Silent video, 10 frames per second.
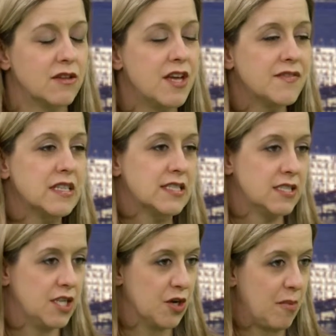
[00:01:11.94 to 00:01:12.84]
You have to listen
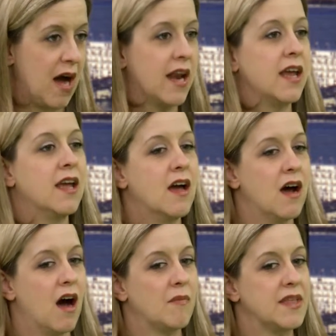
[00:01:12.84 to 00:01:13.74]
to your body.
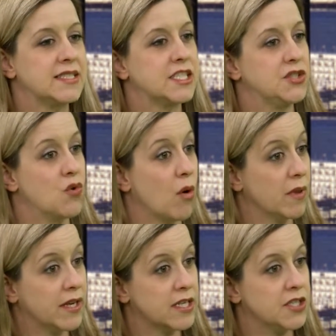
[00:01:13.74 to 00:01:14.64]
Things that you
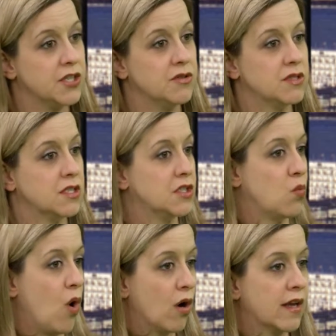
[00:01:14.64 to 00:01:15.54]
normally could do, such as
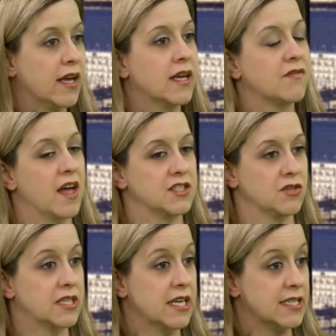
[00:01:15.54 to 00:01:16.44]
walking, if that
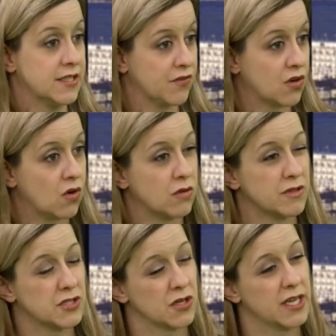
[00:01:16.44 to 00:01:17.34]
starts getting difficult,
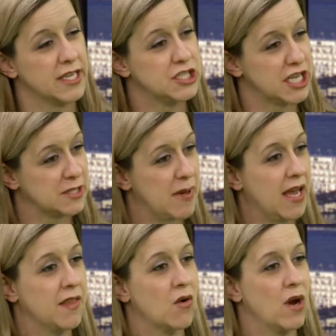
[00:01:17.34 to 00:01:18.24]
you start getting chest
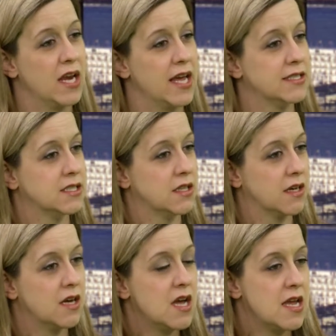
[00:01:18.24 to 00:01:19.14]
pain that radiates to
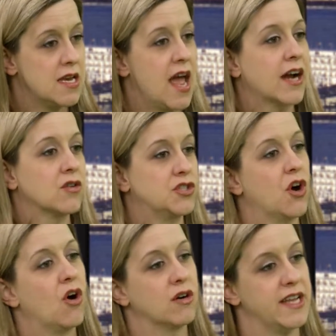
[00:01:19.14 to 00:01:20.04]
the neck or
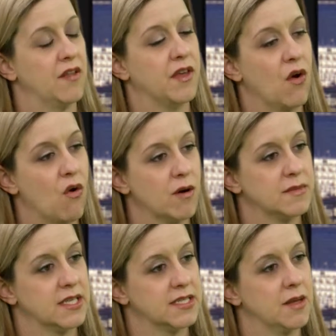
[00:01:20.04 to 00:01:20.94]
jaw or down the
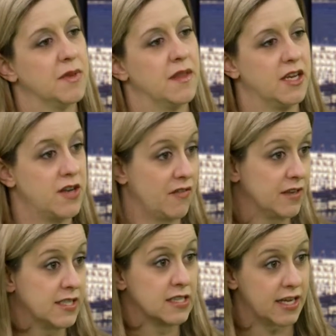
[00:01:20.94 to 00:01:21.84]
arms, that's something that you definitely
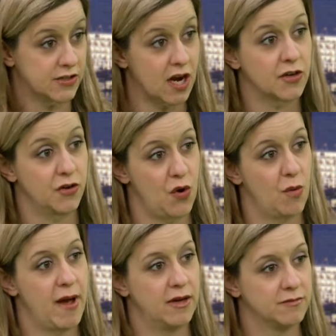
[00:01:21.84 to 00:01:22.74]
need to let your doctor know
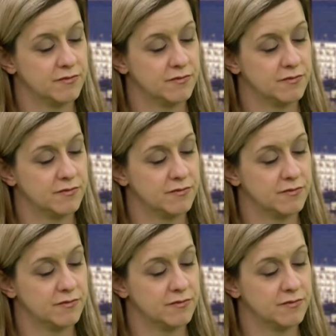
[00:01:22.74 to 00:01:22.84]
about.